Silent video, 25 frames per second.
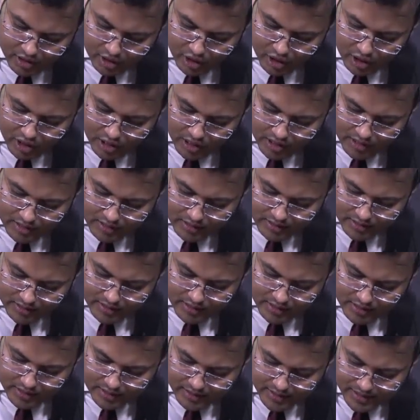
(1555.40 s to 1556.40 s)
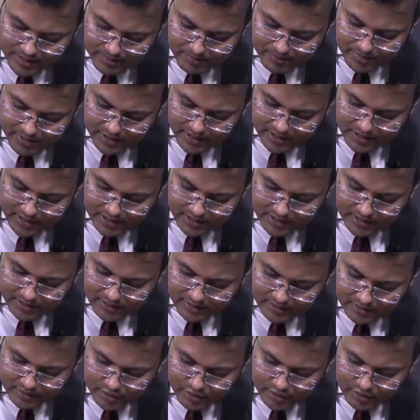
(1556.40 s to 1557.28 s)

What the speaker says: or rib cutter.